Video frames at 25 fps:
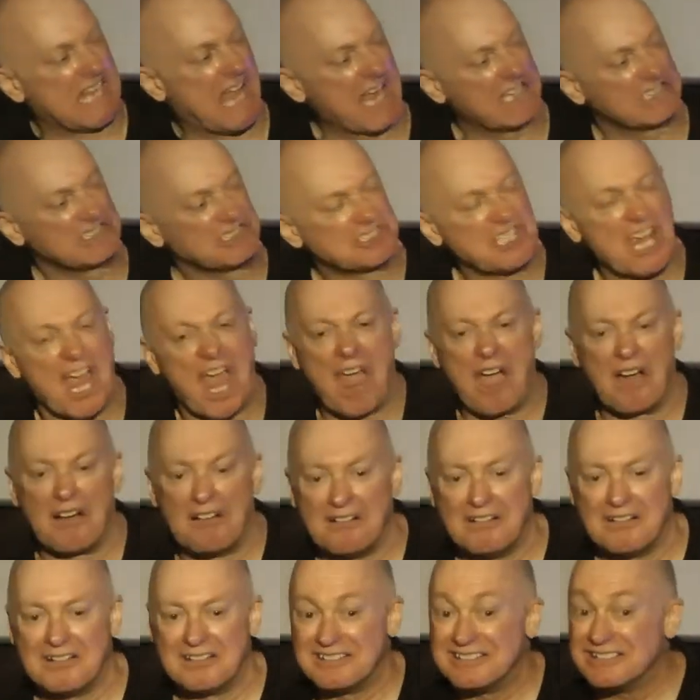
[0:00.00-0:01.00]
their
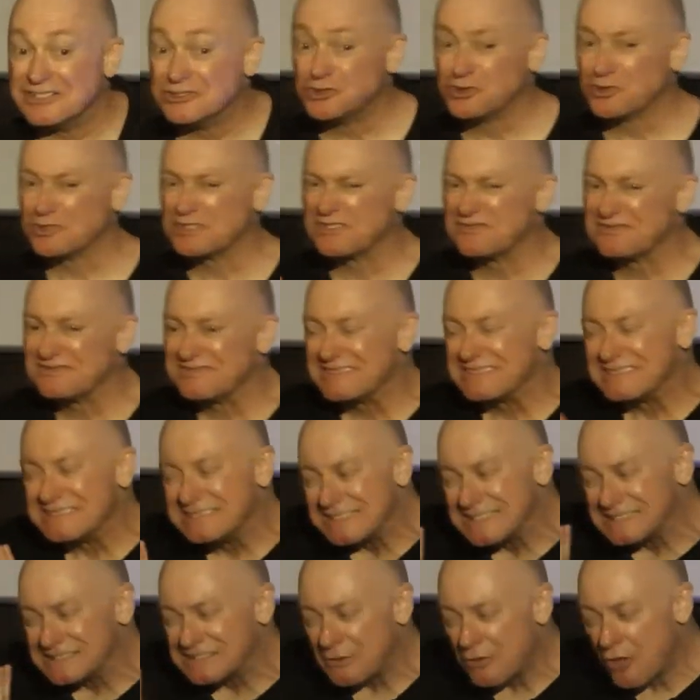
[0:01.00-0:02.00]
hearts.
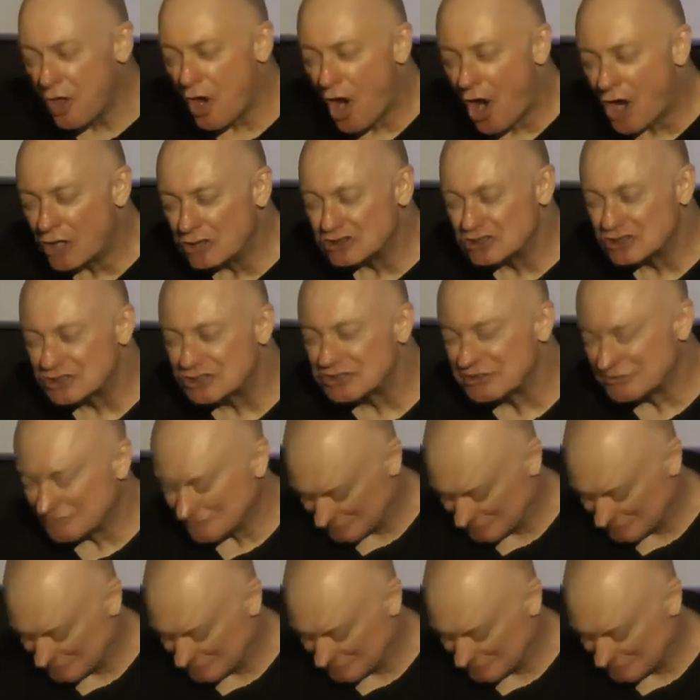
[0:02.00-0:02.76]
And loved ones,